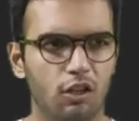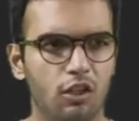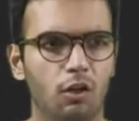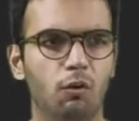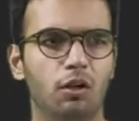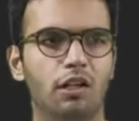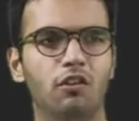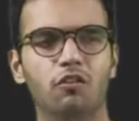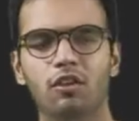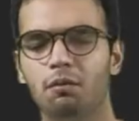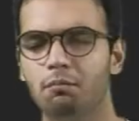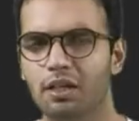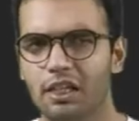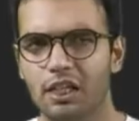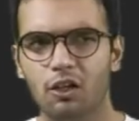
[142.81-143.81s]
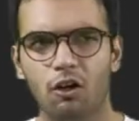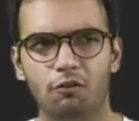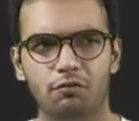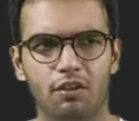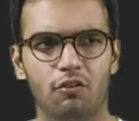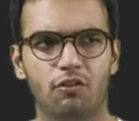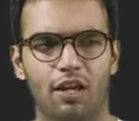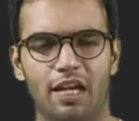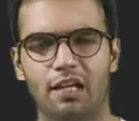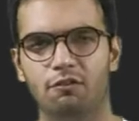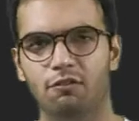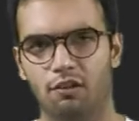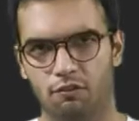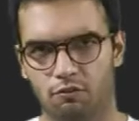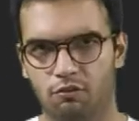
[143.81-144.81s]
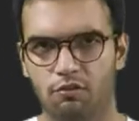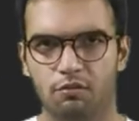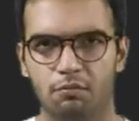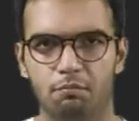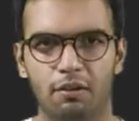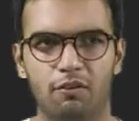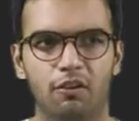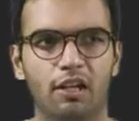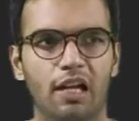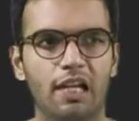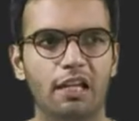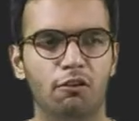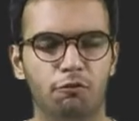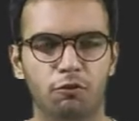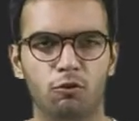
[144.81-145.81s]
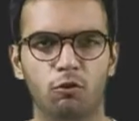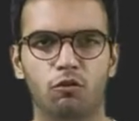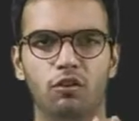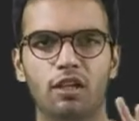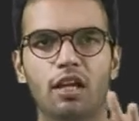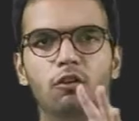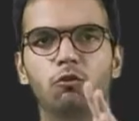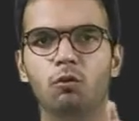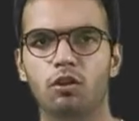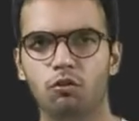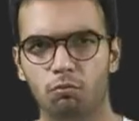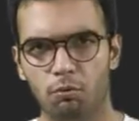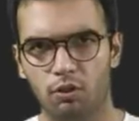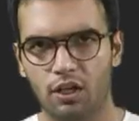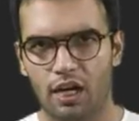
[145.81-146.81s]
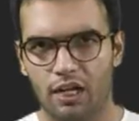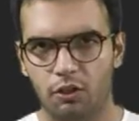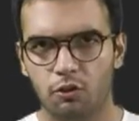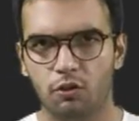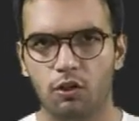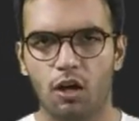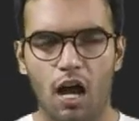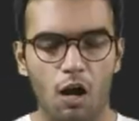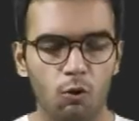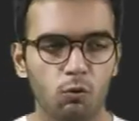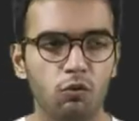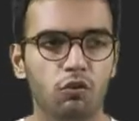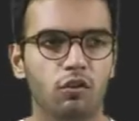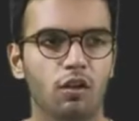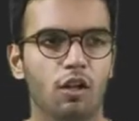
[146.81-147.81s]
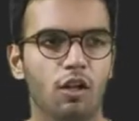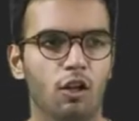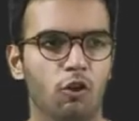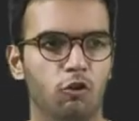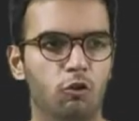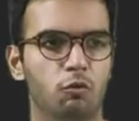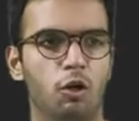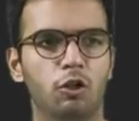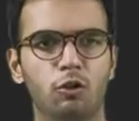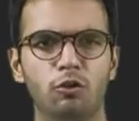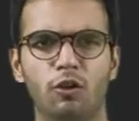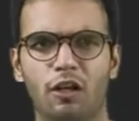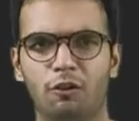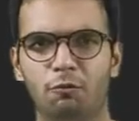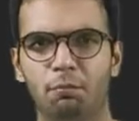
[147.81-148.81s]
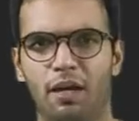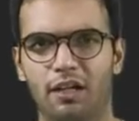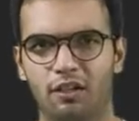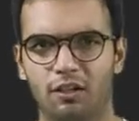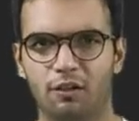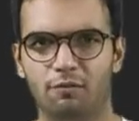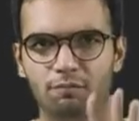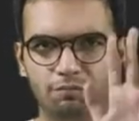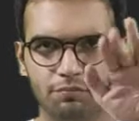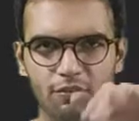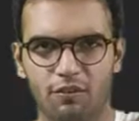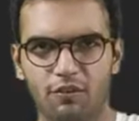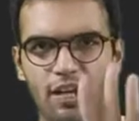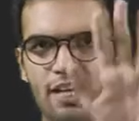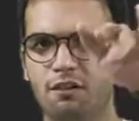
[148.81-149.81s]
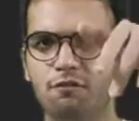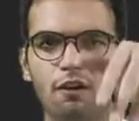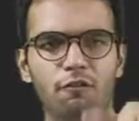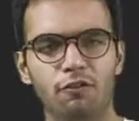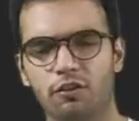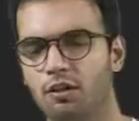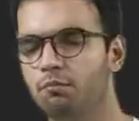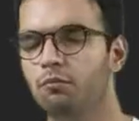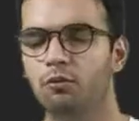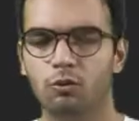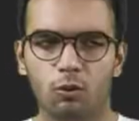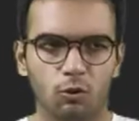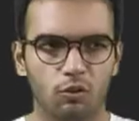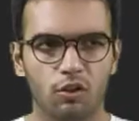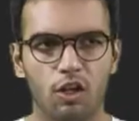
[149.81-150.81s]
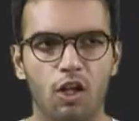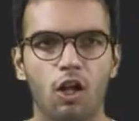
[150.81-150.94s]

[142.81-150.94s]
Now what is the meaning of the sine wave? Basically if you see a switchboard at your house, so what do you expect? Sine waves come? No.